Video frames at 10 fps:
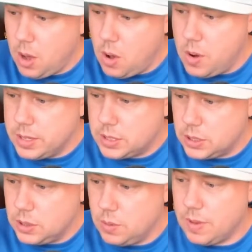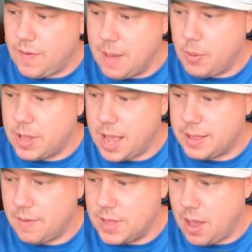0-2 with a
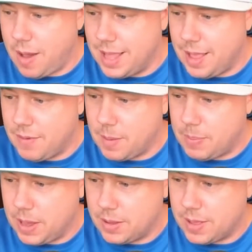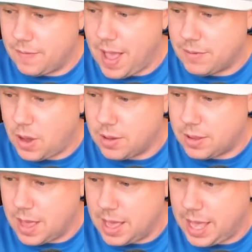5.97 ERA and 11 appearances, 5
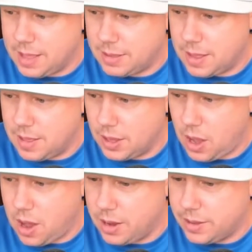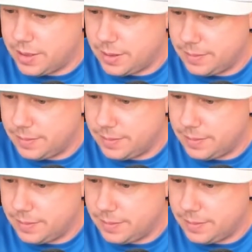starts against the Cards.